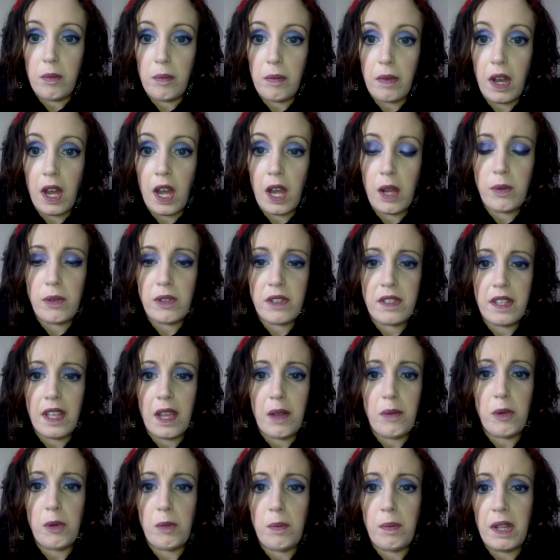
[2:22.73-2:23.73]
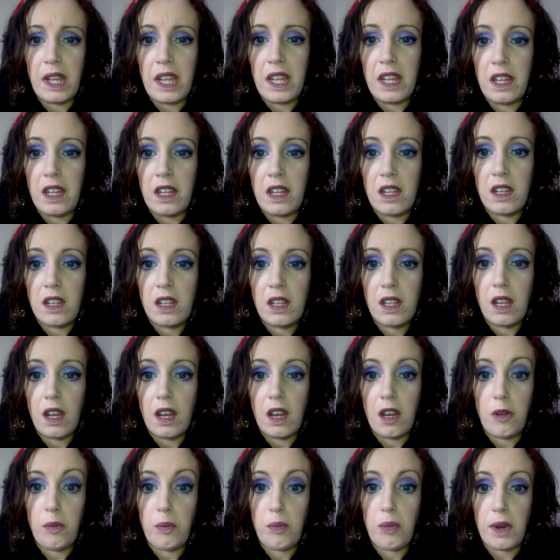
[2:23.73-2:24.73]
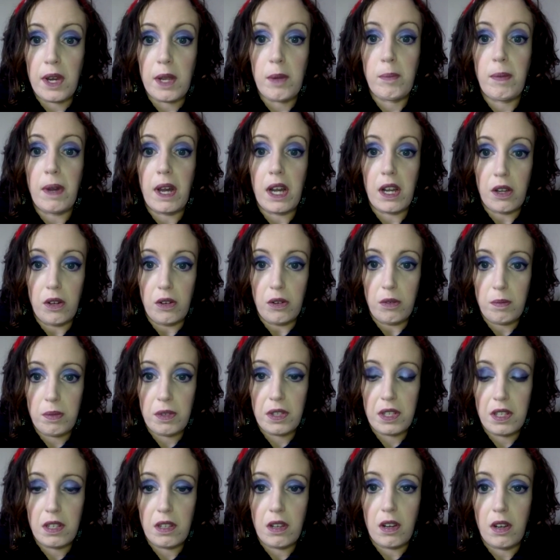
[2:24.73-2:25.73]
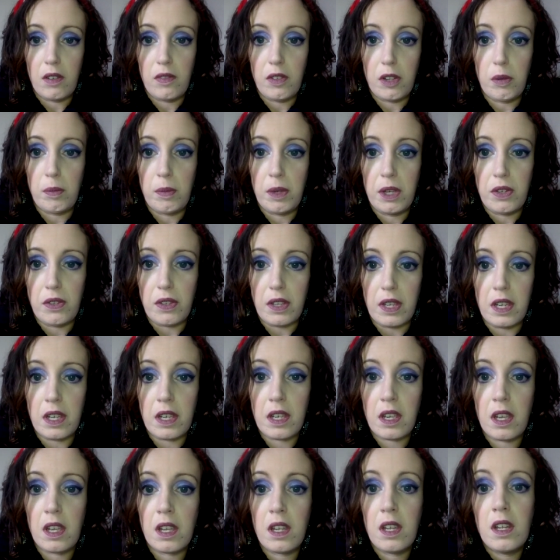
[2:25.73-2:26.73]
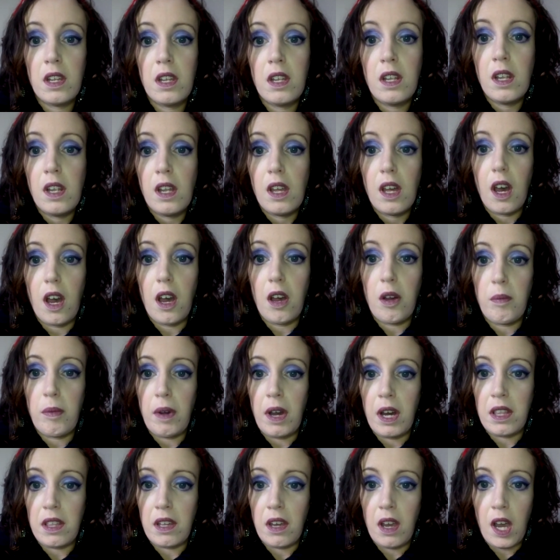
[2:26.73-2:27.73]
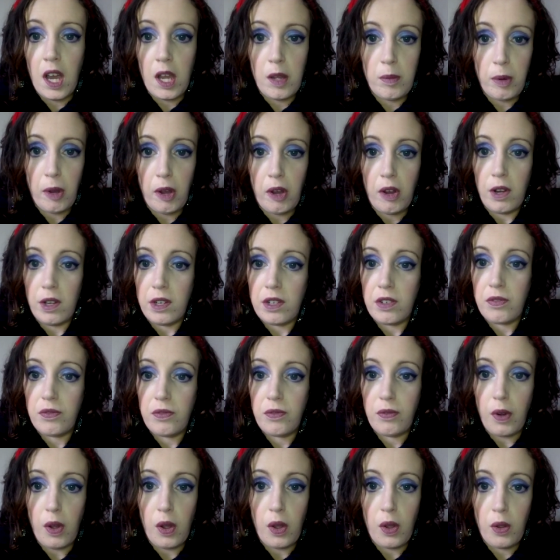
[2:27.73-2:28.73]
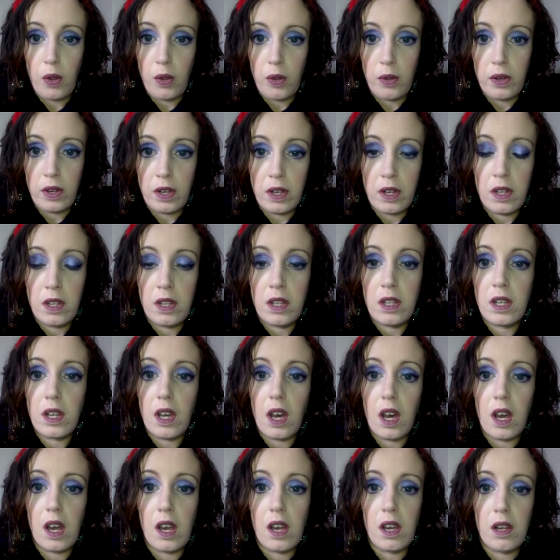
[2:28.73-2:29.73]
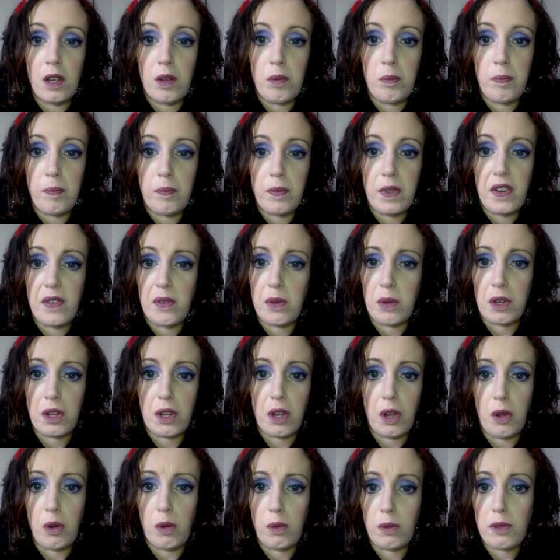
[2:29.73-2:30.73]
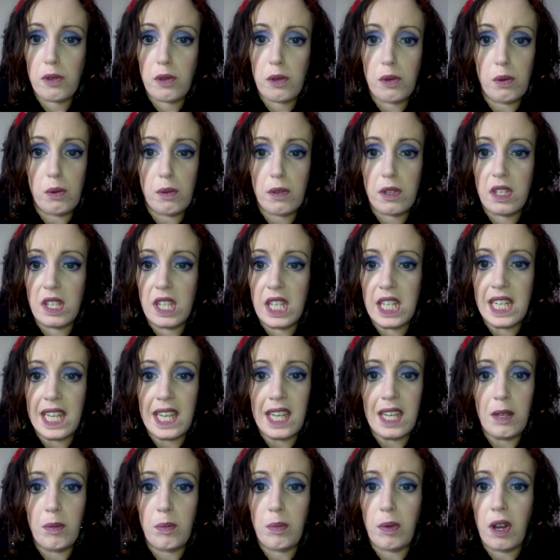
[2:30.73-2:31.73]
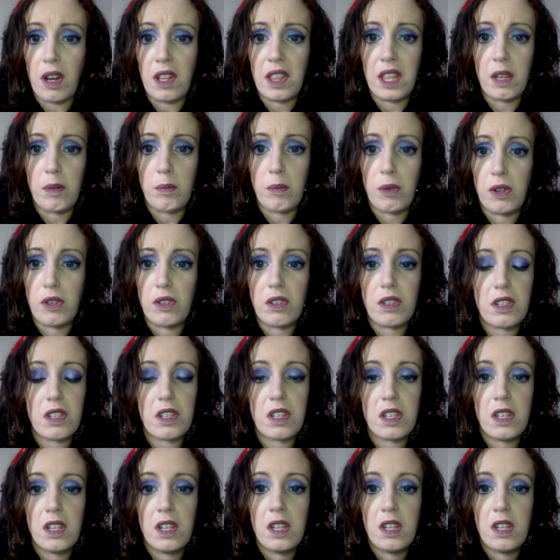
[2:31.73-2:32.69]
I would say, would be bring backups of your music, either iPod, phone, if you want to go old school, CD, but I think most